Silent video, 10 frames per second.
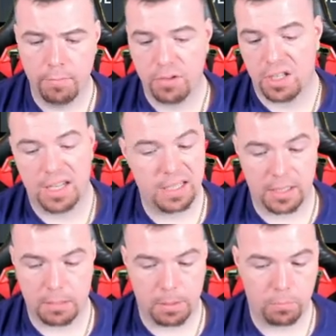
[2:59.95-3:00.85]

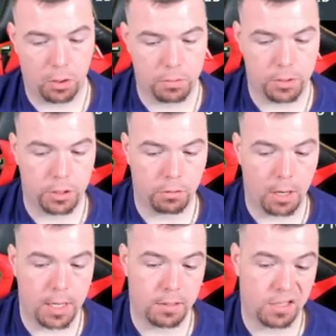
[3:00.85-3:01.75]
Zielinski's min price, which is
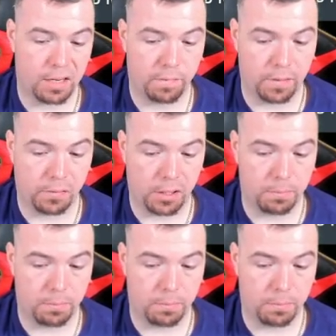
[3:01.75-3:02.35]
great, is 850